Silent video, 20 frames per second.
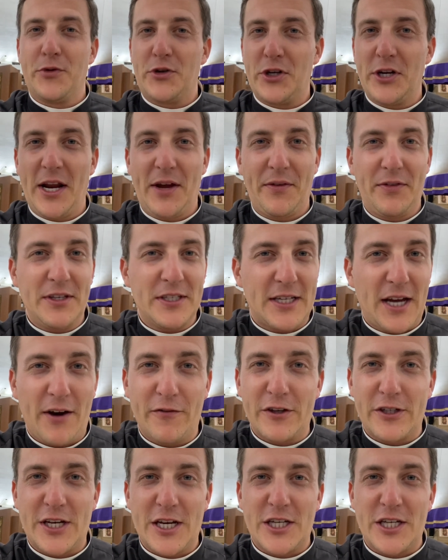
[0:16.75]
She'd have these
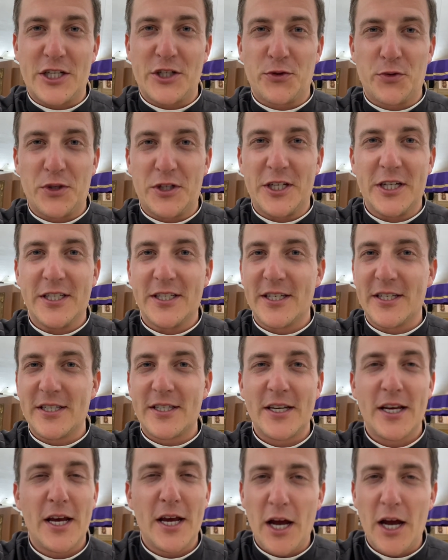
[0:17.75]
conversations with Jesus.